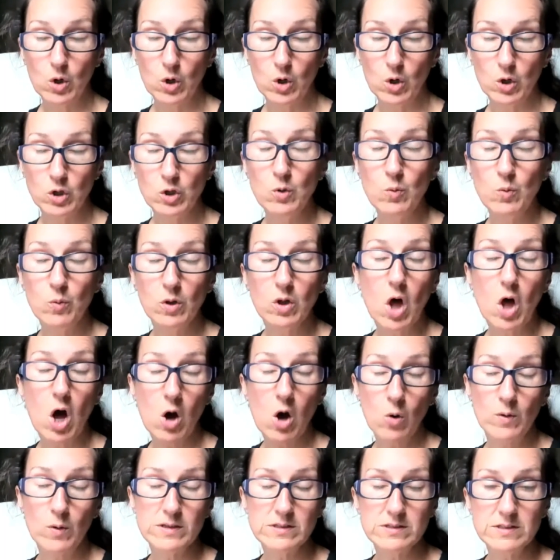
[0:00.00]
you will
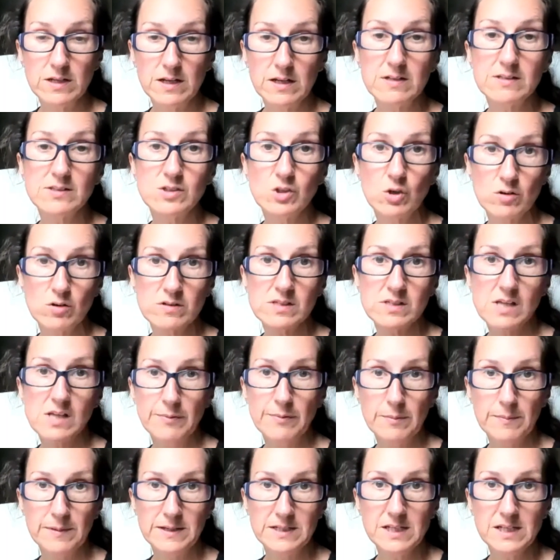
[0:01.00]
always need certain
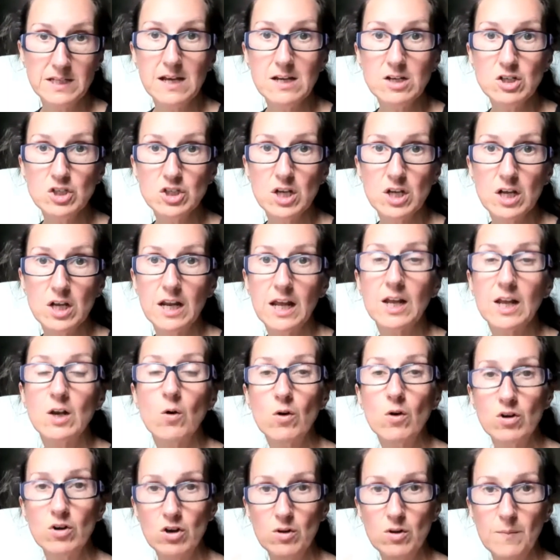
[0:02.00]
supplementation in
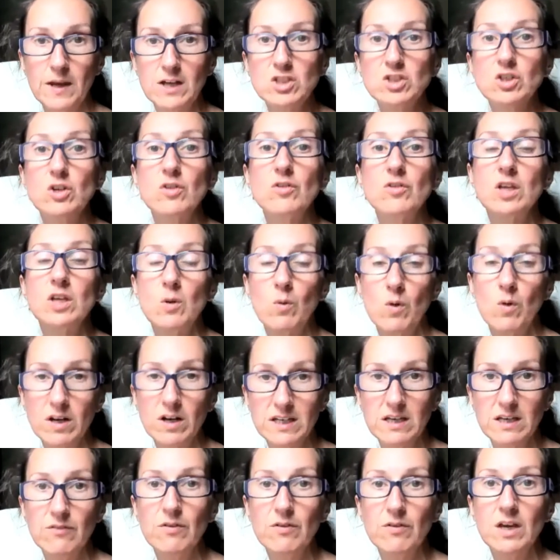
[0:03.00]
order to make sure that you are
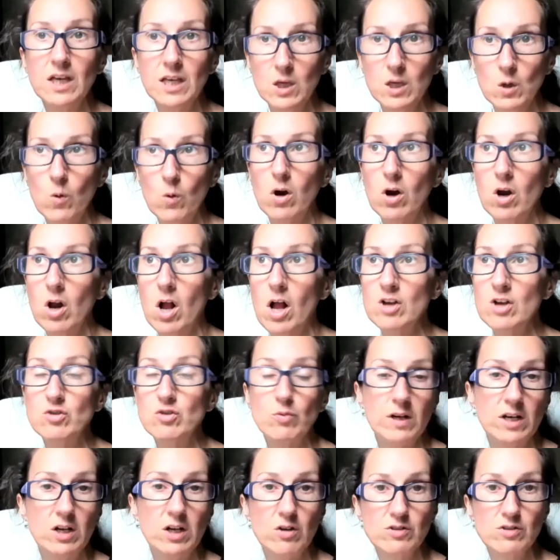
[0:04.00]
giving your
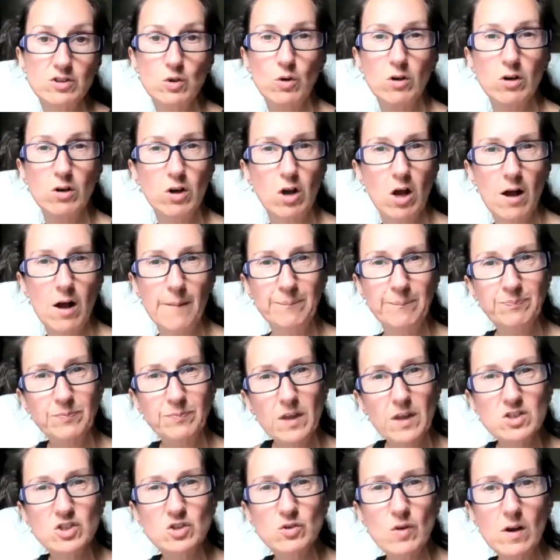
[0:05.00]
adrenals, your
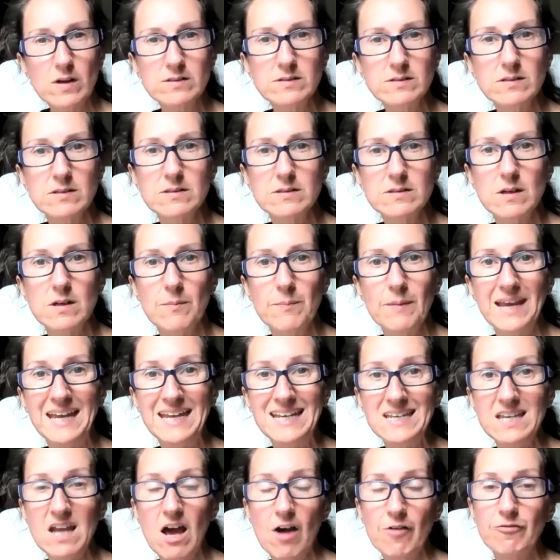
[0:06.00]
stress system,
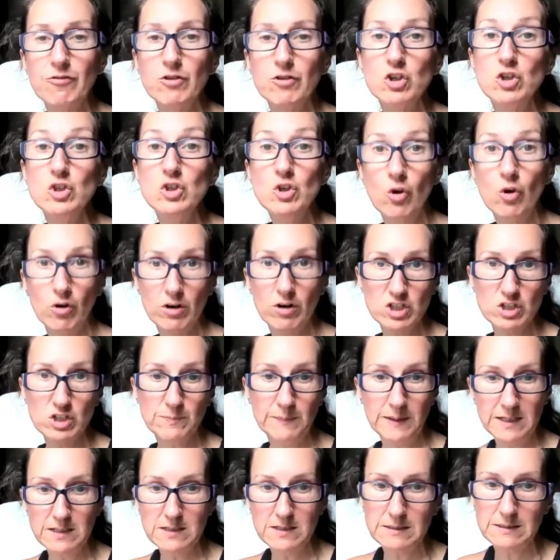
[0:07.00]
enough
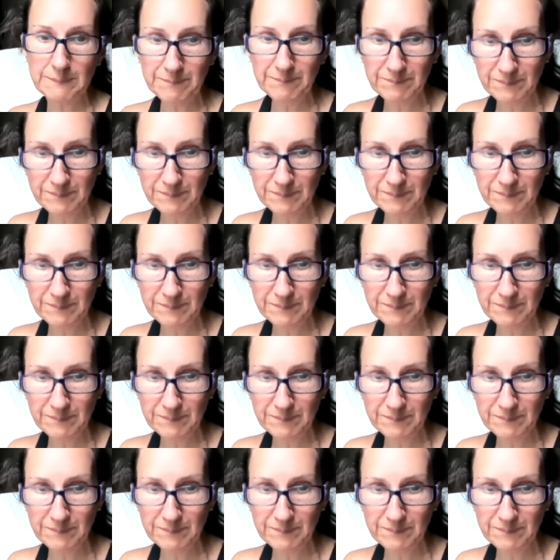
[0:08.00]
nourishment.